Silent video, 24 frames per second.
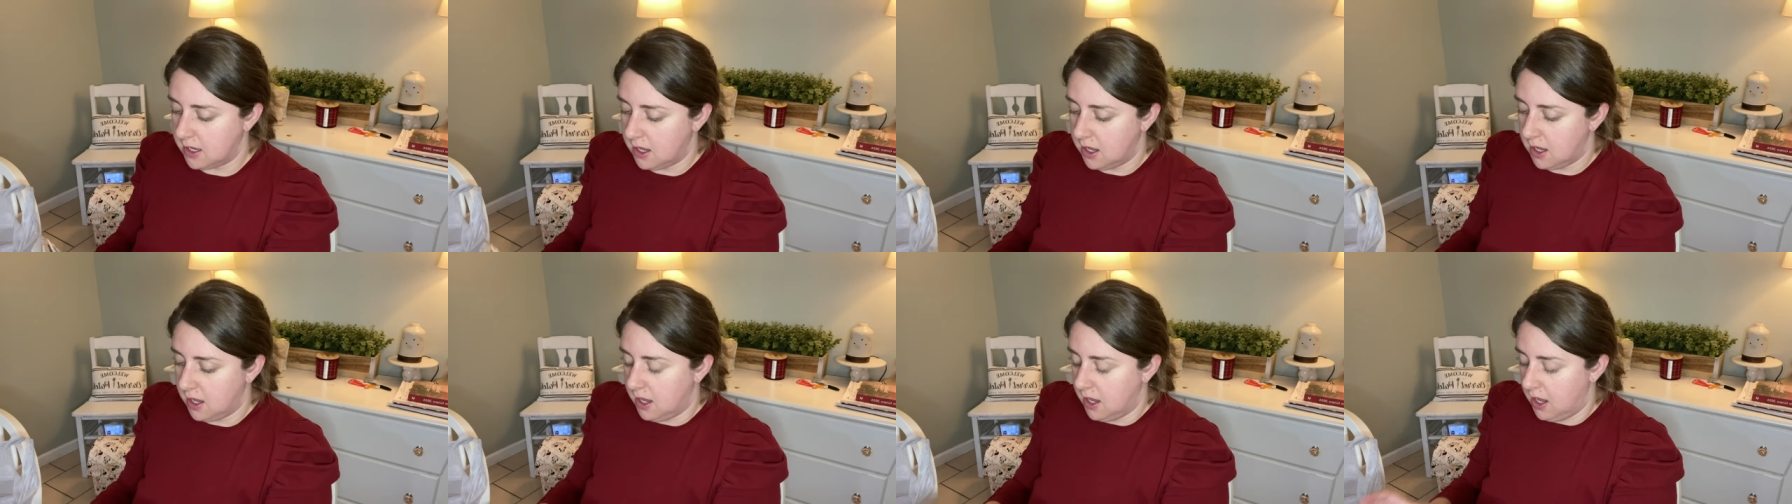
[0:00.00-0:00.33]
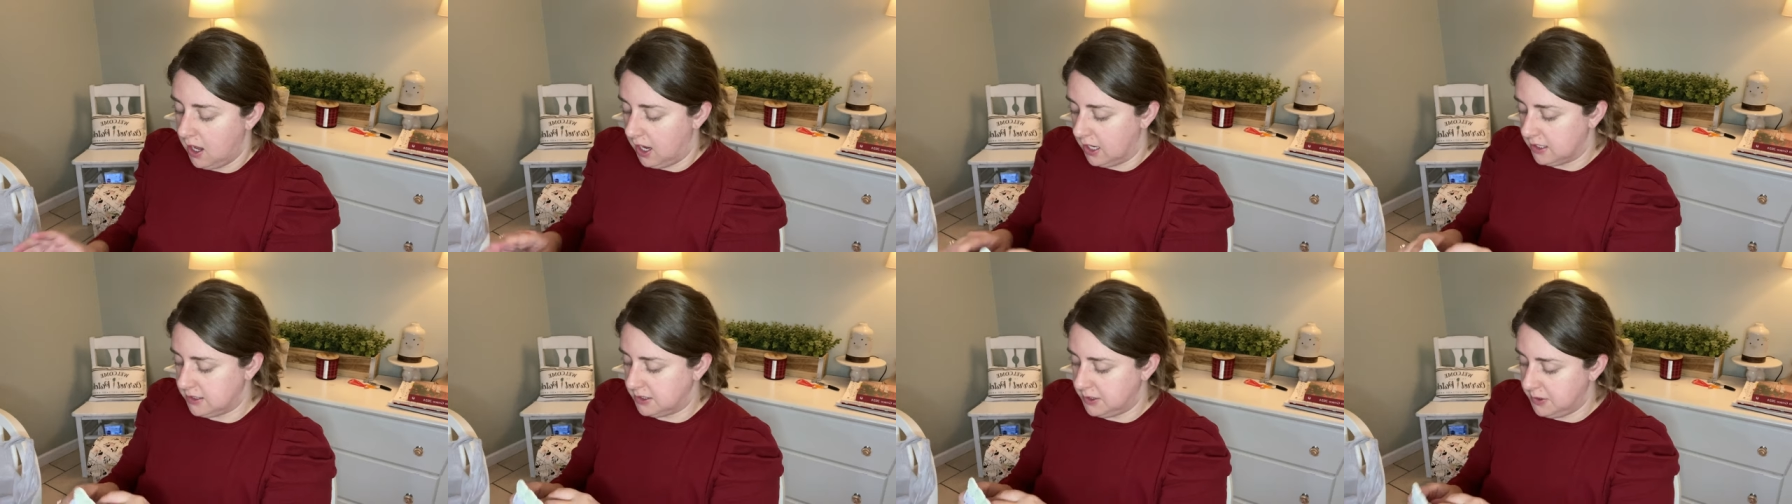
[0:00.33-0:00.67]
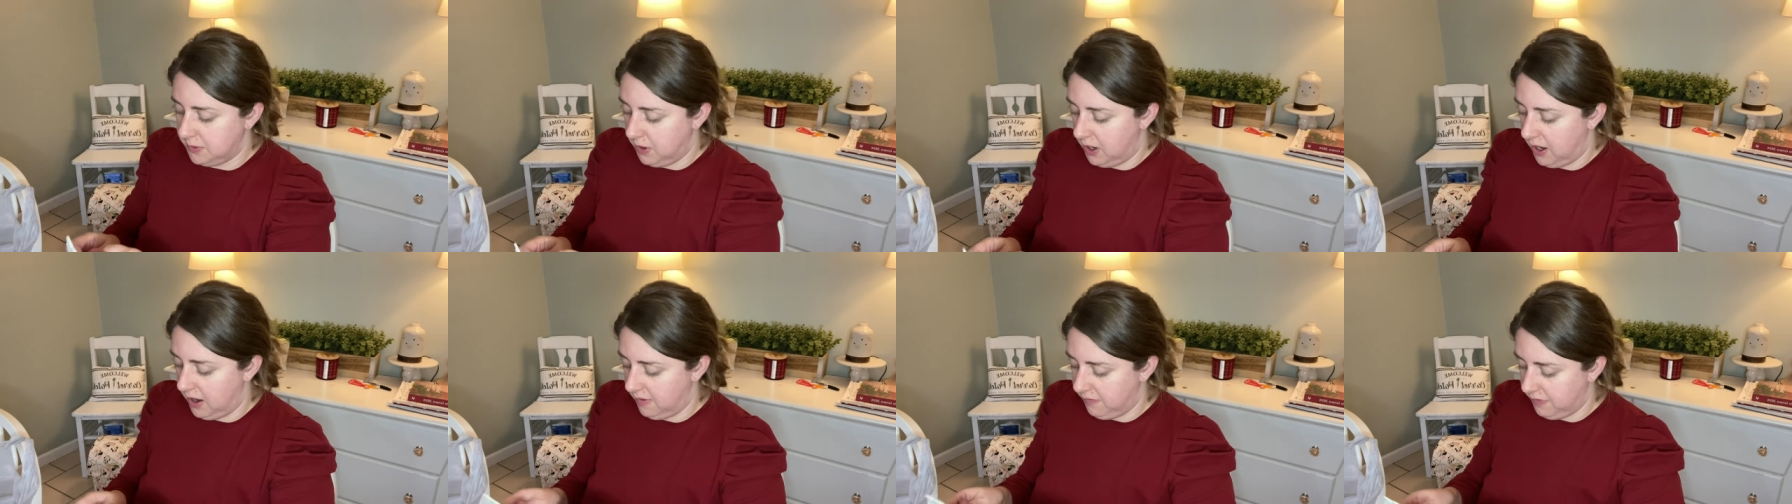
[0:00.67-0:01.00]
I do
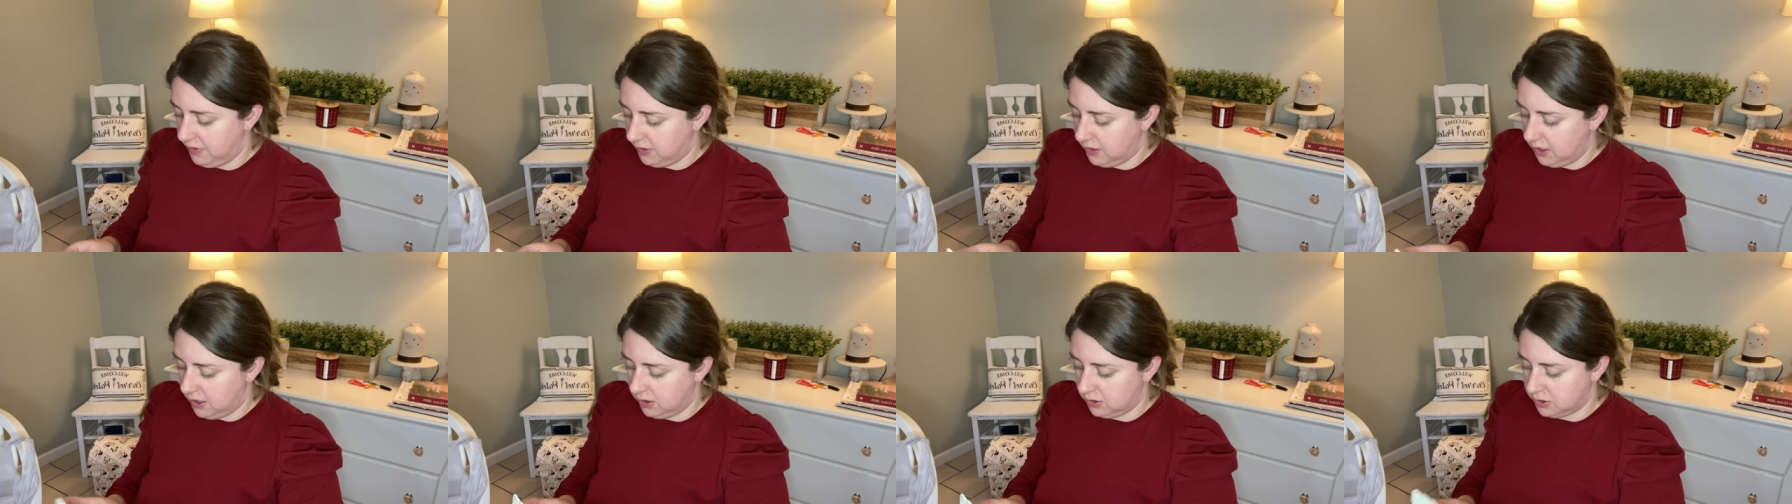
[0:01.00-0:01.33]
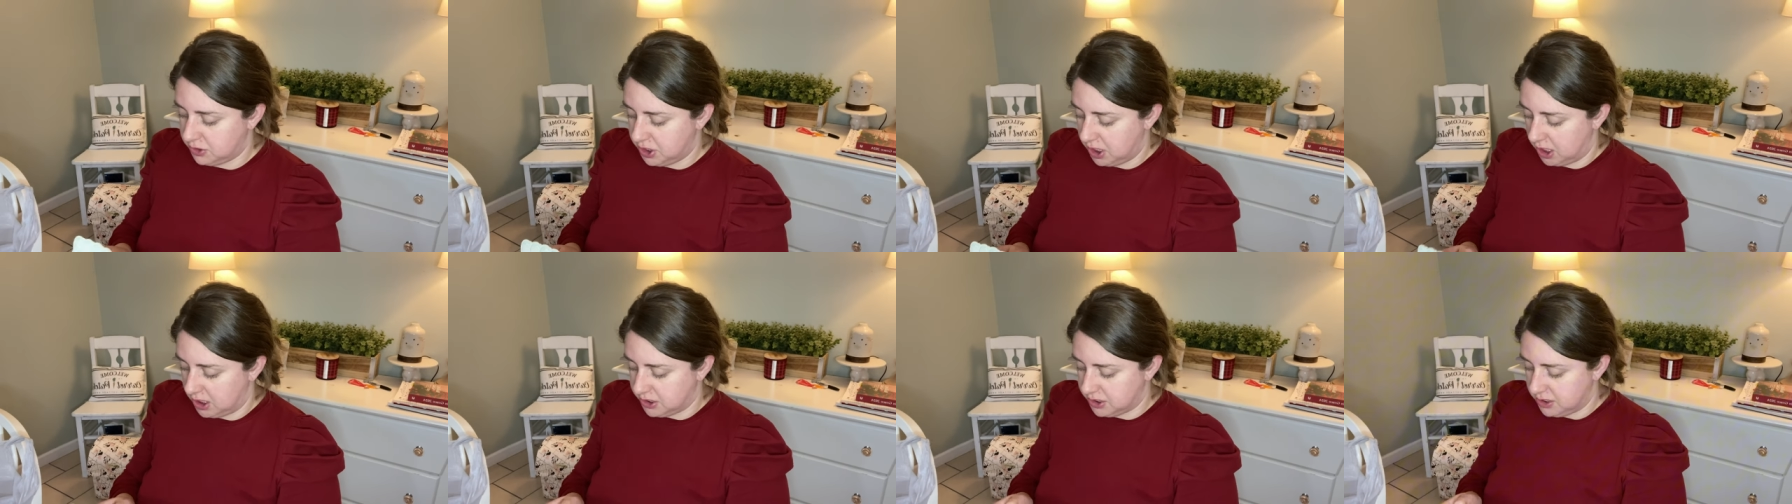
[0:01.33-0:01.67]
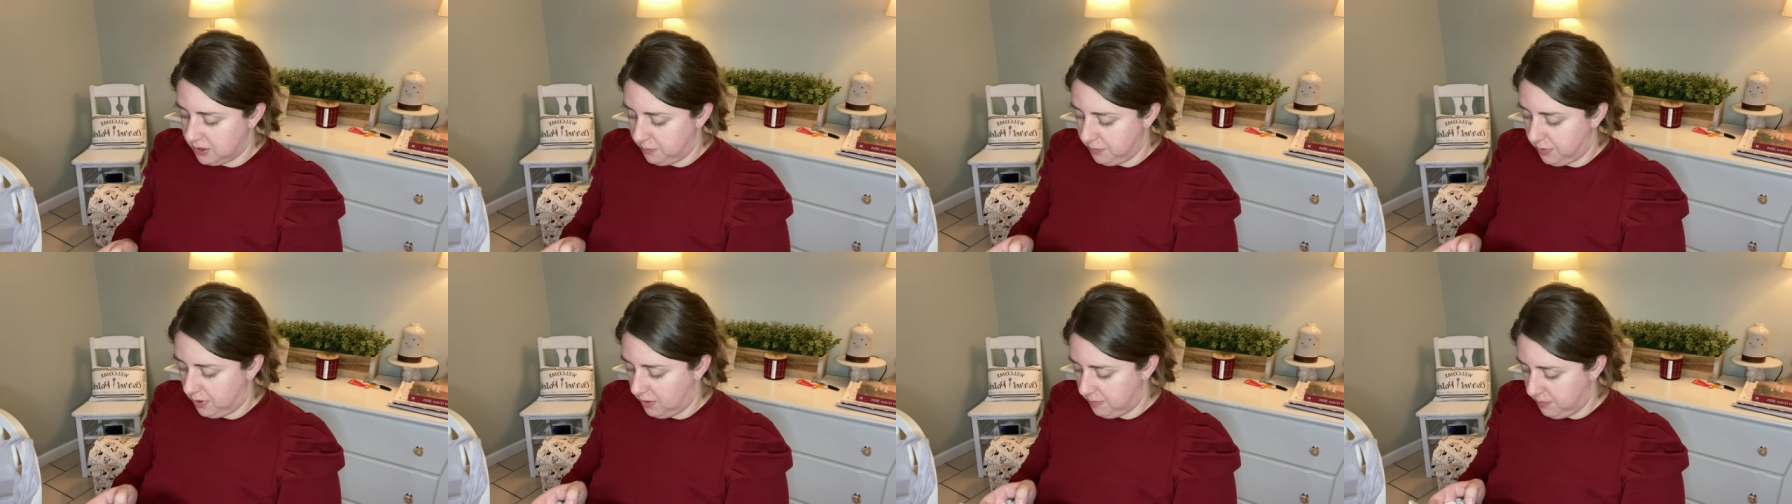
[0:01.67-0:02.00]
have a little change
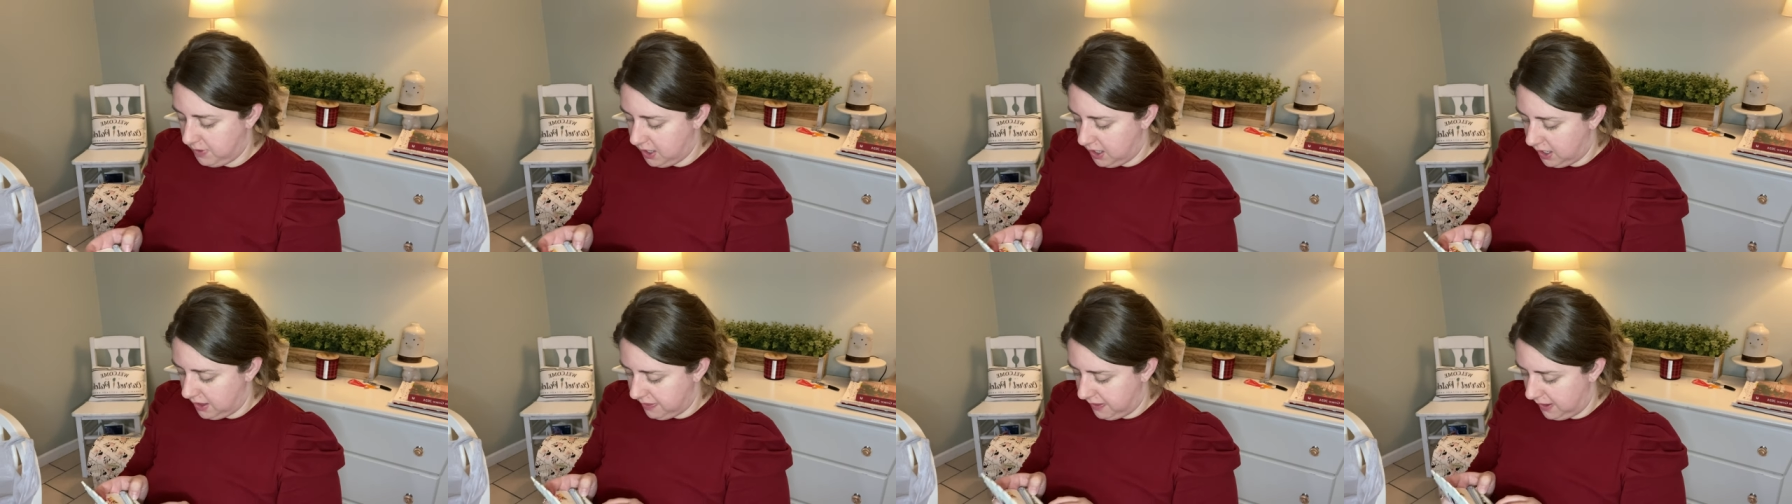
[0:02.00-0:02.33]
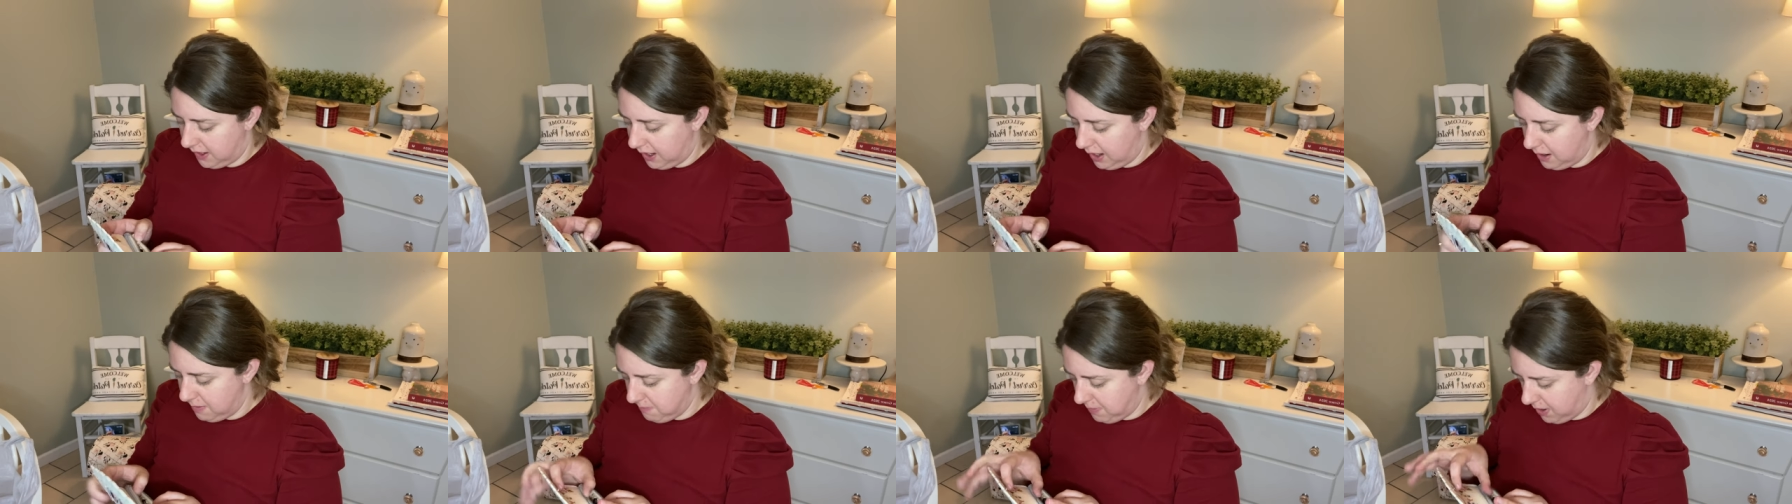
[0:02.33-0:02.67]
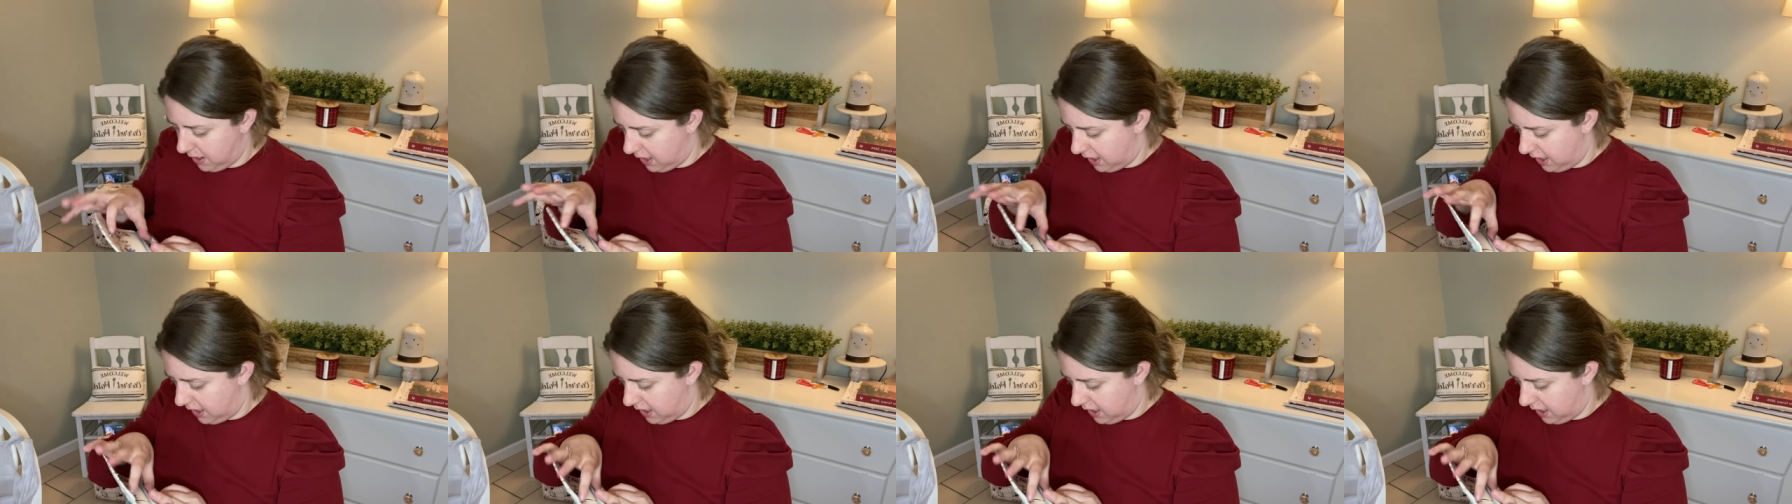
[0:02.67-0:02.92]
compartment. I think I might